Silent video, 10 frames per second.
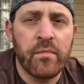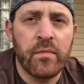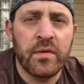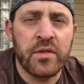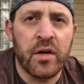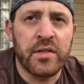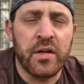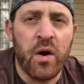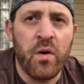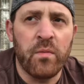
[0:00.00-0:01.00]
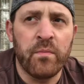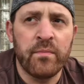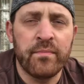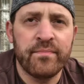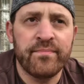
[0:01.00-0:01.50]
It starts at home.
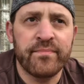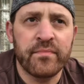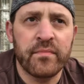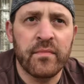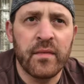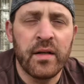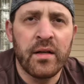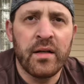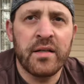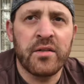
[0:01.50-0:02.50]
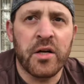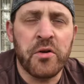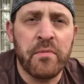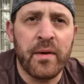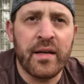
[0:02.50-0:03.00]
It starts
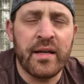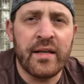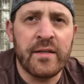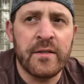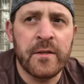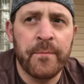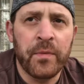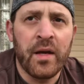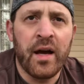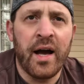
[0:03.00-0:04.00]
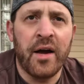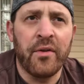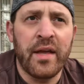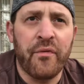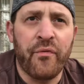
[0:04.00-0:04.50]
with my kids. I
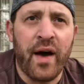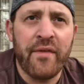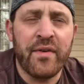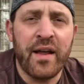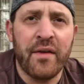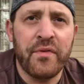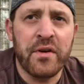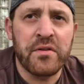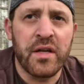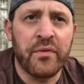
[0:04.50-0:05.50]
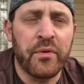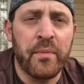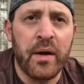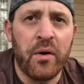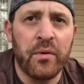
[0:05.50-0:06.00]
only have 5.5 years left with
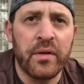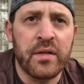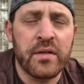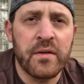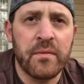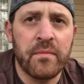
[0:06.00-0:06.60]
my oldest.